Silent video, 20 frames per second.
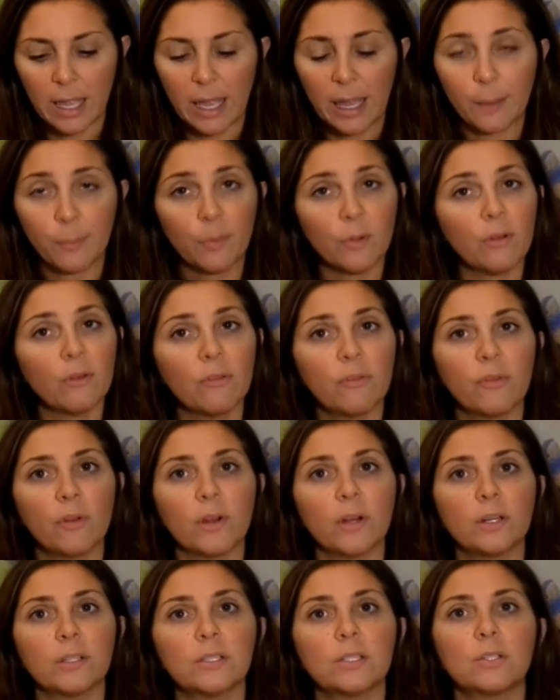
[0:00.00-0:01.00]
April
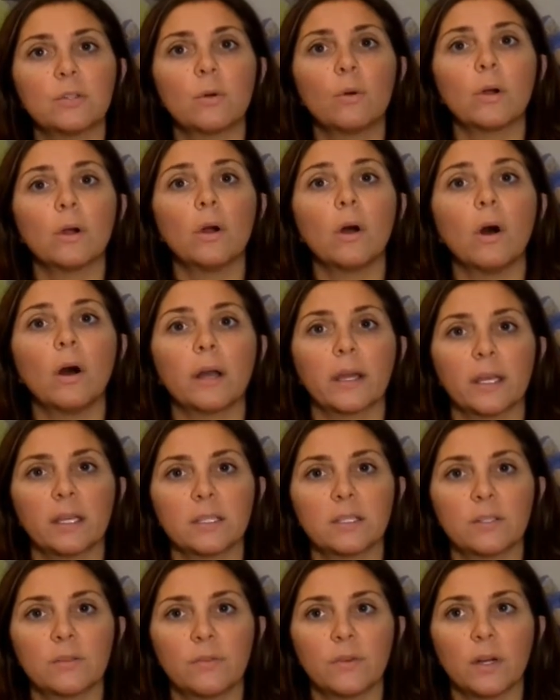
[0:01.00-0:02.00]
1st, or
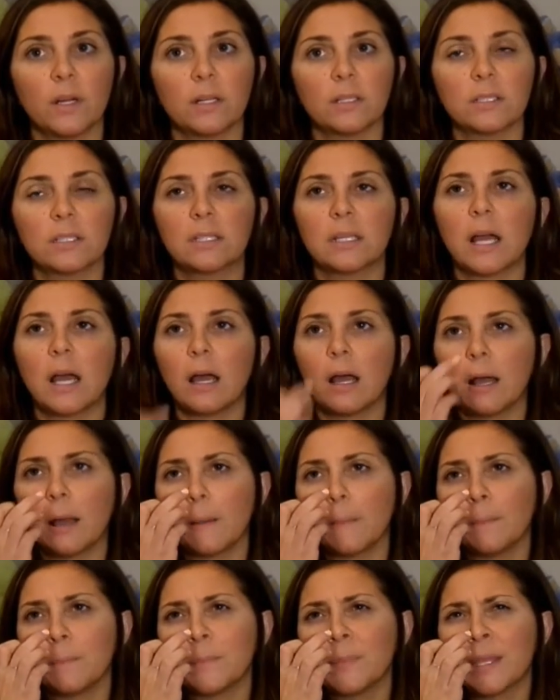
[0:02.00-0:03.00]
August 1st.
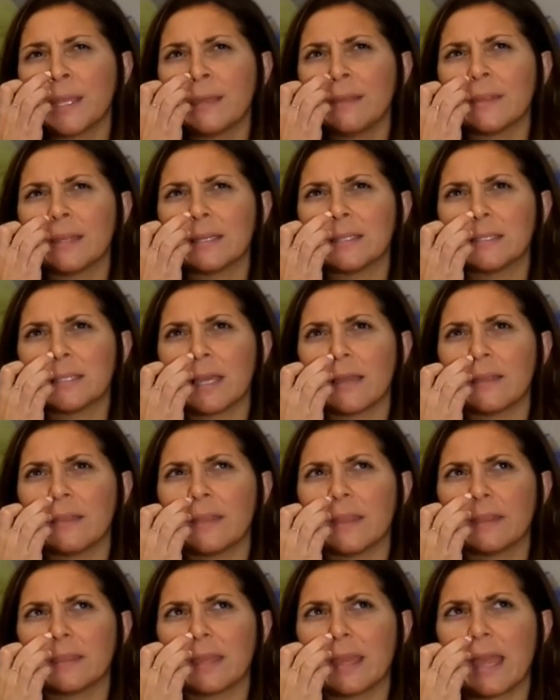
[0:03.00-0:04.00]
They say
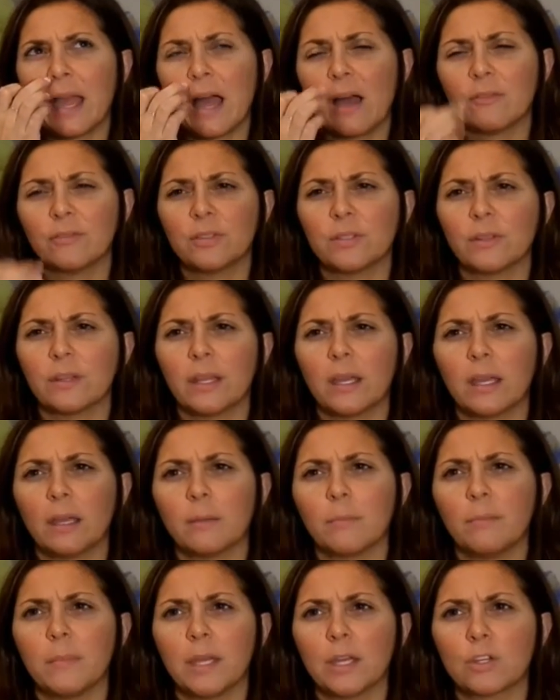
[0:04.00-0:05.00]
that they have to
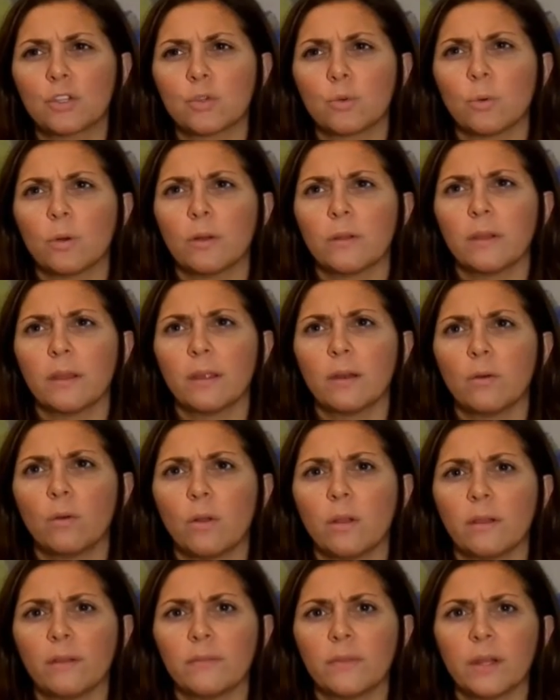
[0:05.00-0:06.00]
make sure that
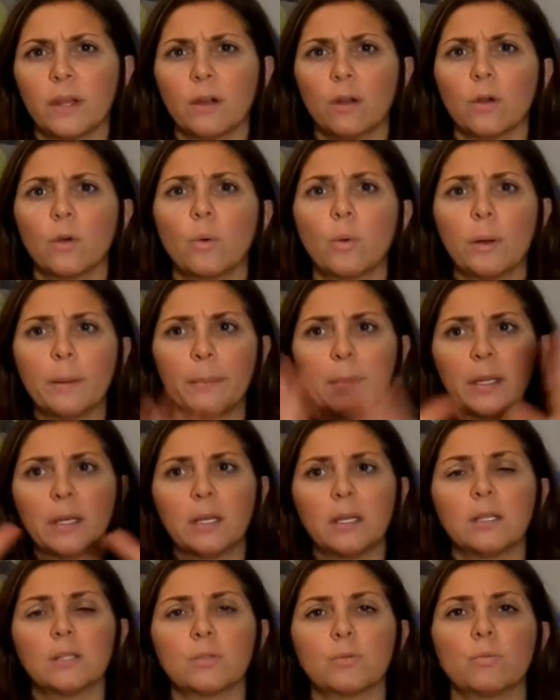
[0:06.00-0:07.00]
all of their
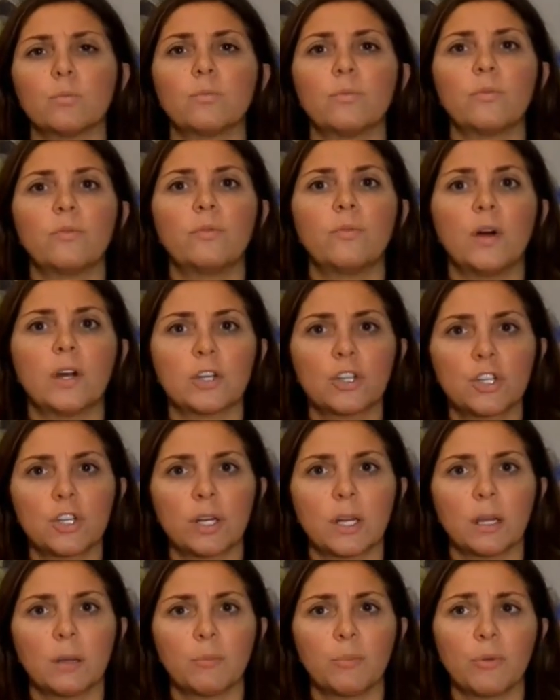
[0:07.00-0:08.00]
equipment is
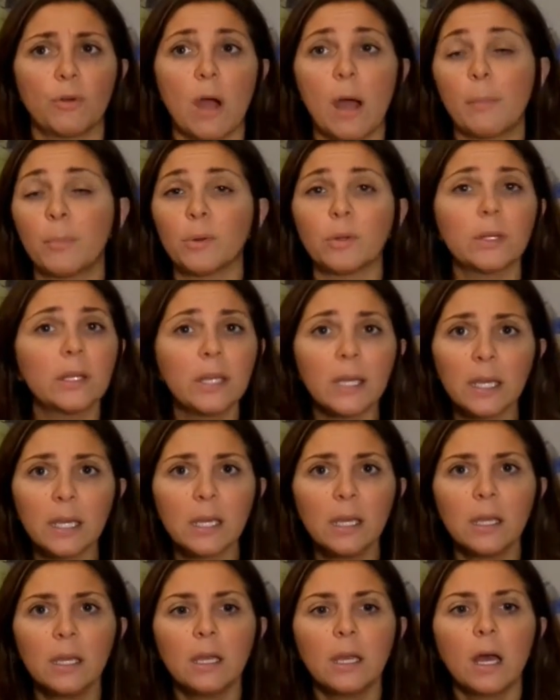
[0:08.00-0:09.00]
functioning
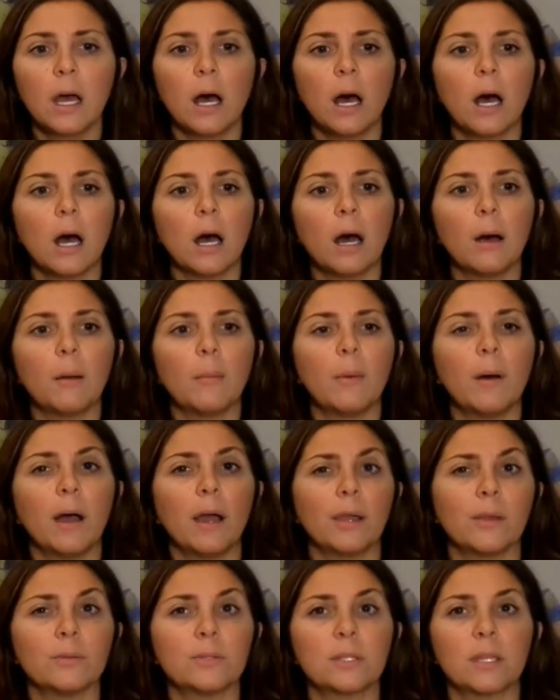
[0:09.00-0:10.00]
properly.
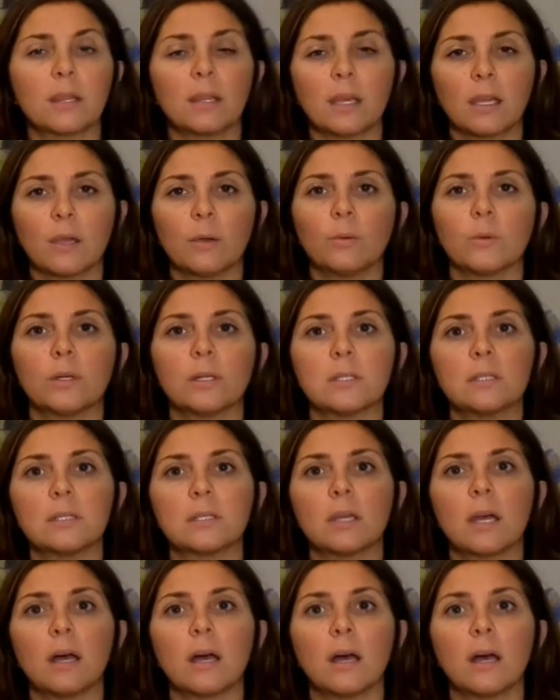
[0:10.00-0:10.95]
I used to think it was